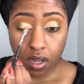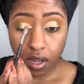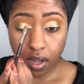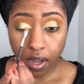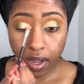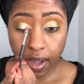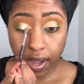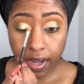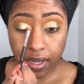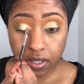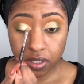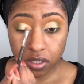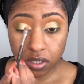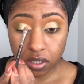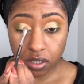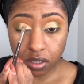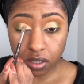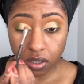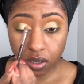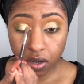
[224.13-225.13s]
I had
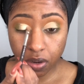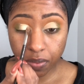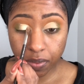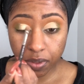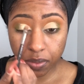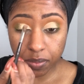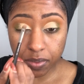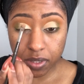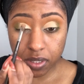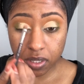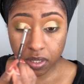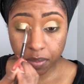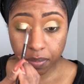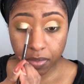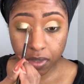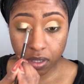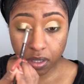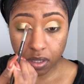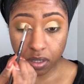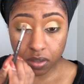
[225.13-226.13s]
to go in with
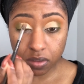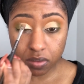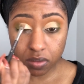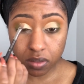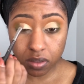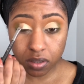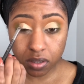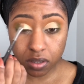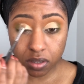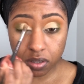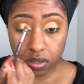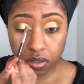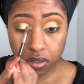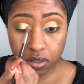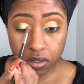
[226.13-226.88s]
something else.